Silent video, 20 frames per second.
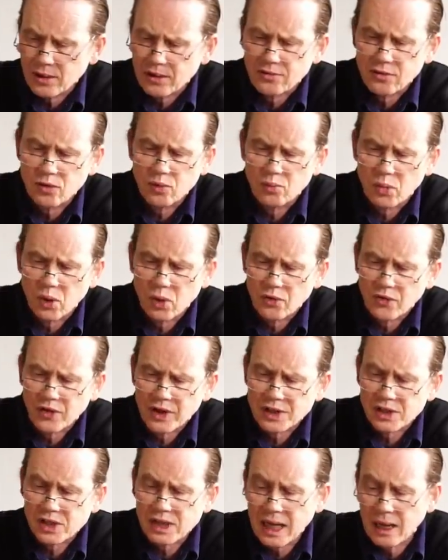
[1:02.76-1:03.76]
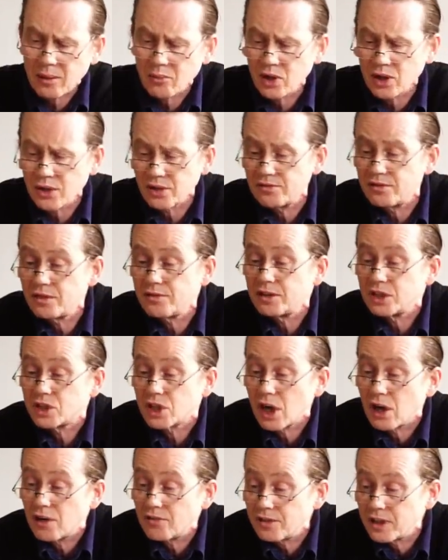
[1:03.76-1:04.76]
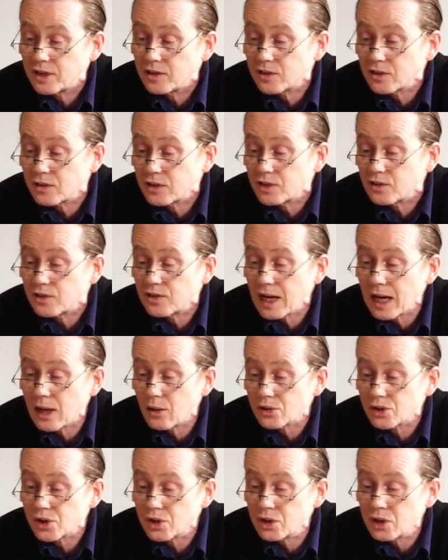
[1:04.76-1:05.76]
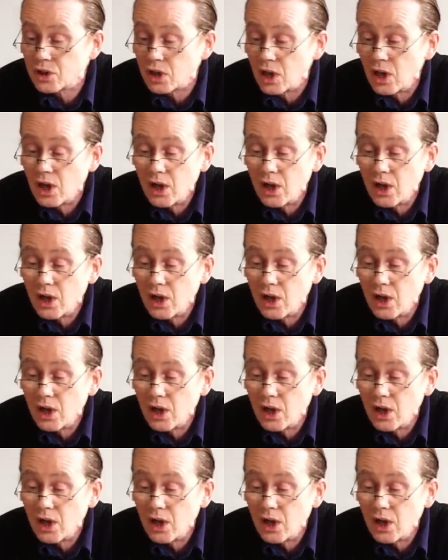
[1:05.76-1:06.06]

if you bought this camera, the Vivitar V3000,